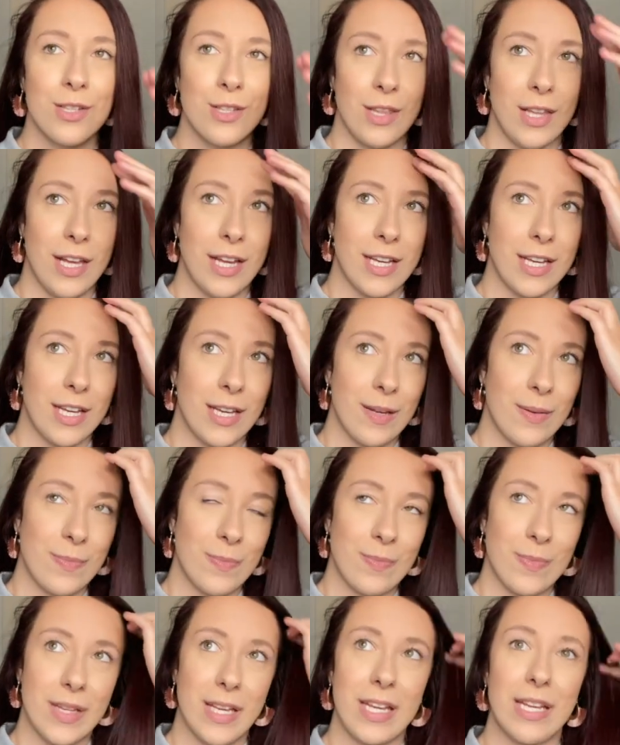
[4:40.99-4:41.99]
Like
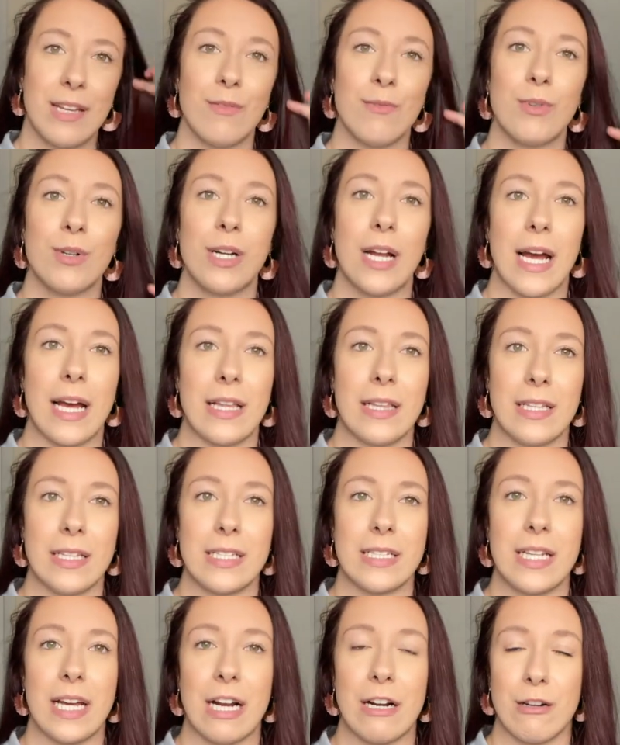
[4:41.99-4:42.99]
in Rhode
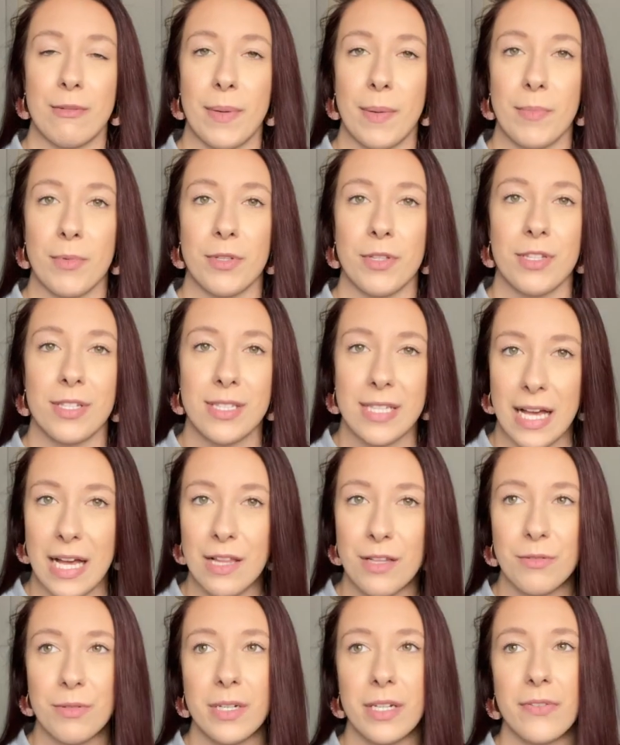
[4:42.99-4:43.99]
Island, I remember the
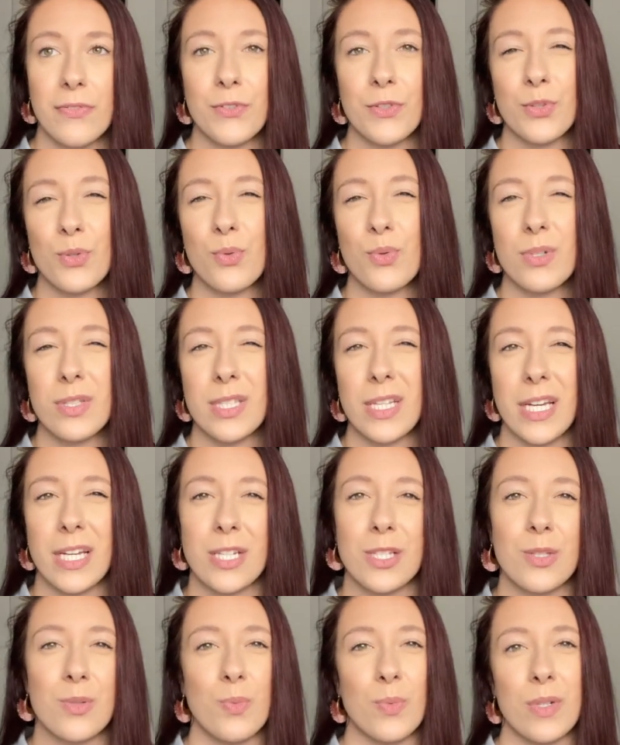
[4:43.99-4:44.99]
salary for school
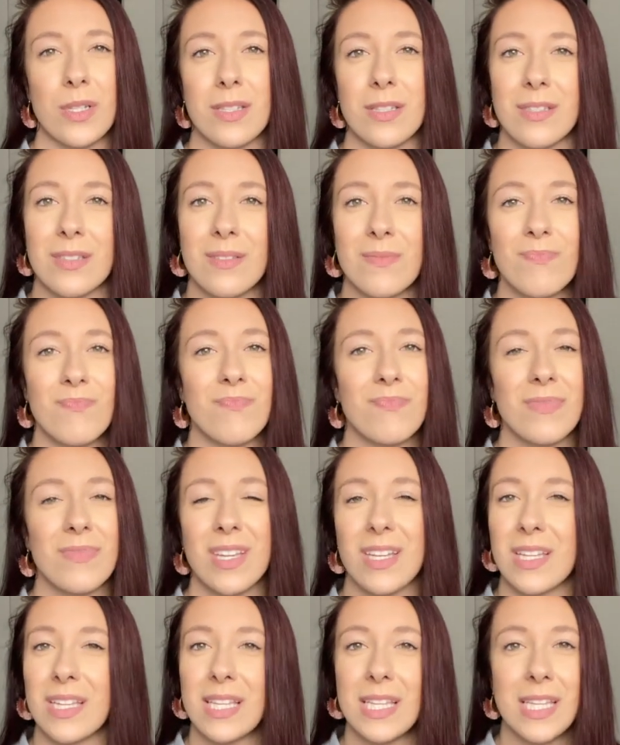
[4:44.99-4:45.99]
psychs was
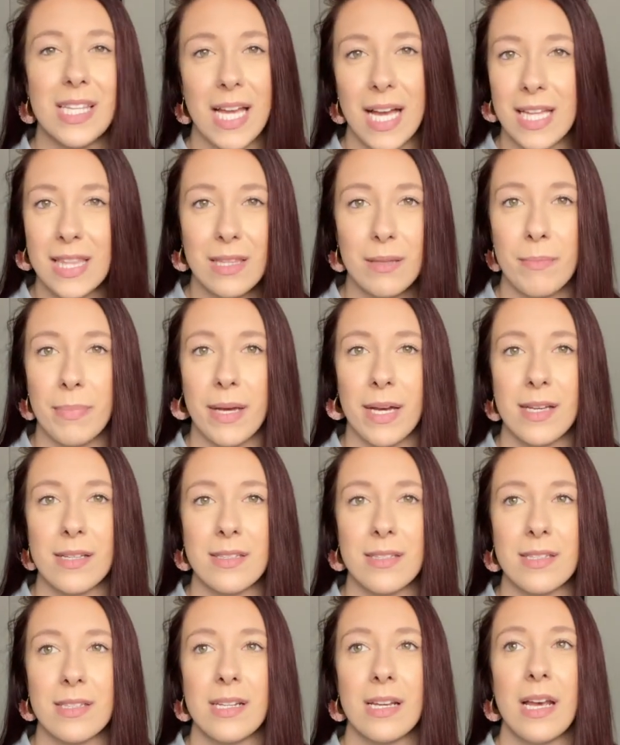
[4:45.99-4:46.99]
not the
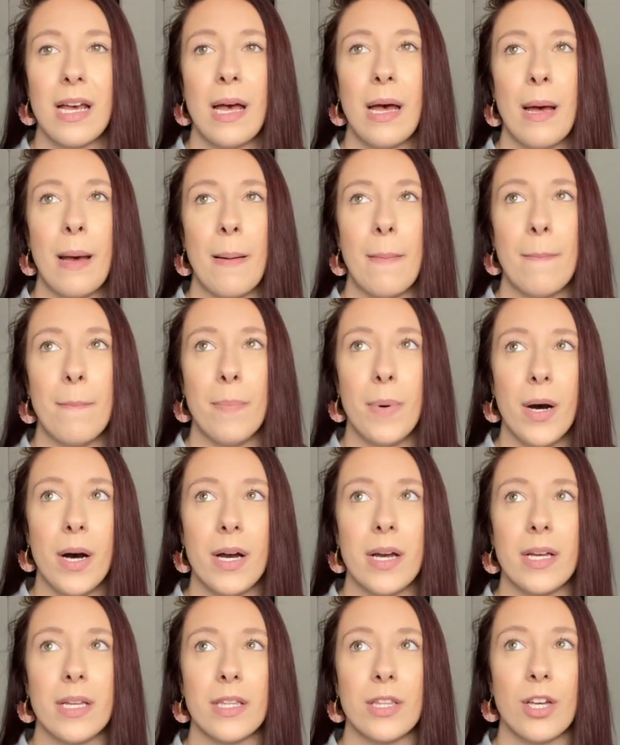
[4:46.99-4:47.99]
best,
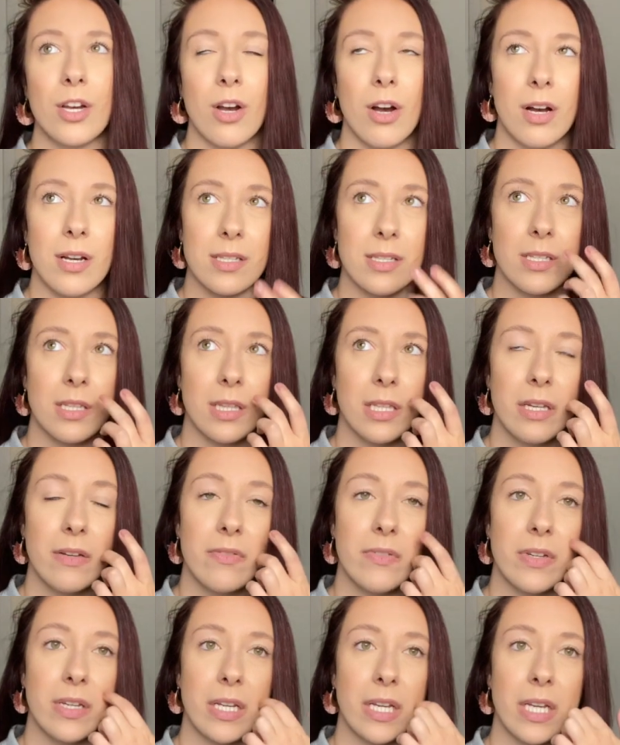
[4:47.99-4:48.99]
but the cost of
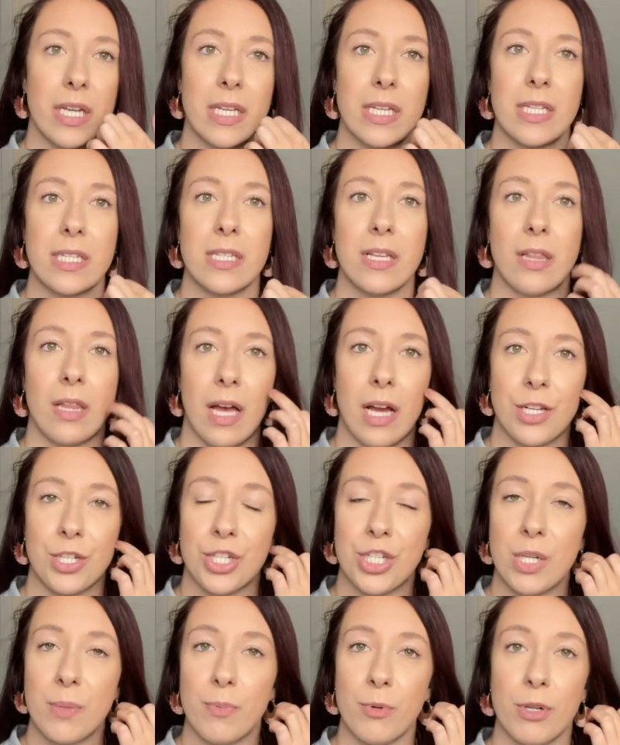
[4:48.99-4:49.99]
living is a lot
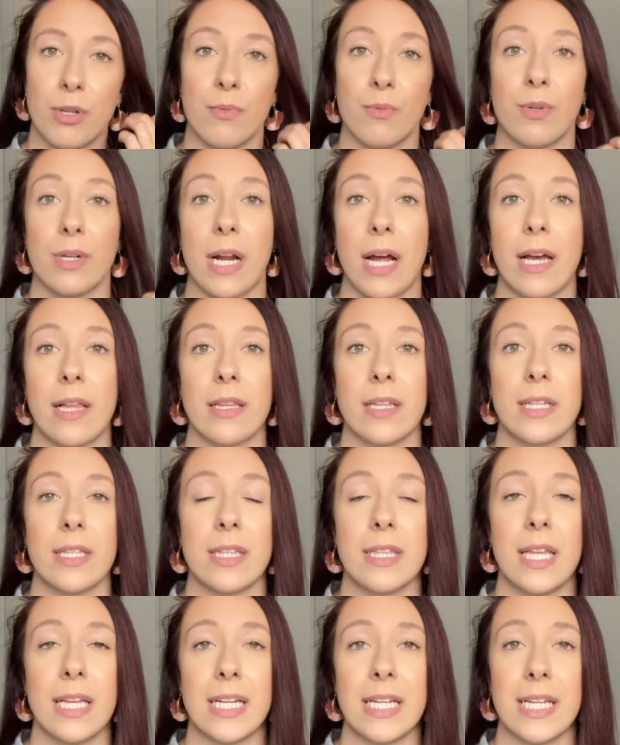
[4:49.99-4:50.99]
cheaper in Rhode
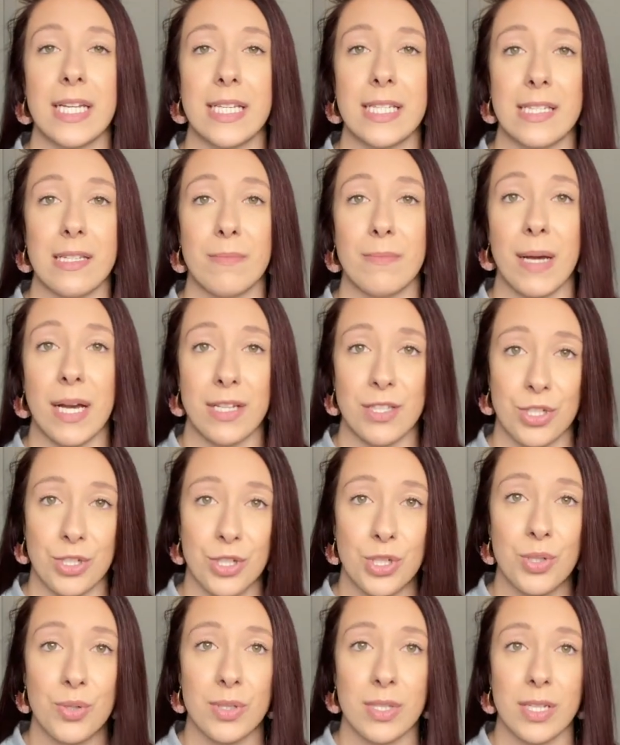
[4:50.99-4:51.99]
Island than it is in
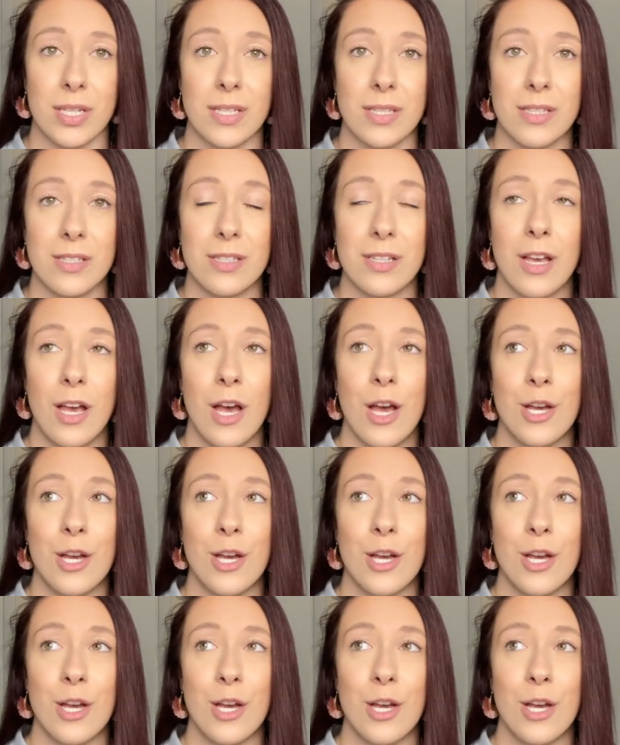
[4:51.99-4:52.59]
Massachusetts.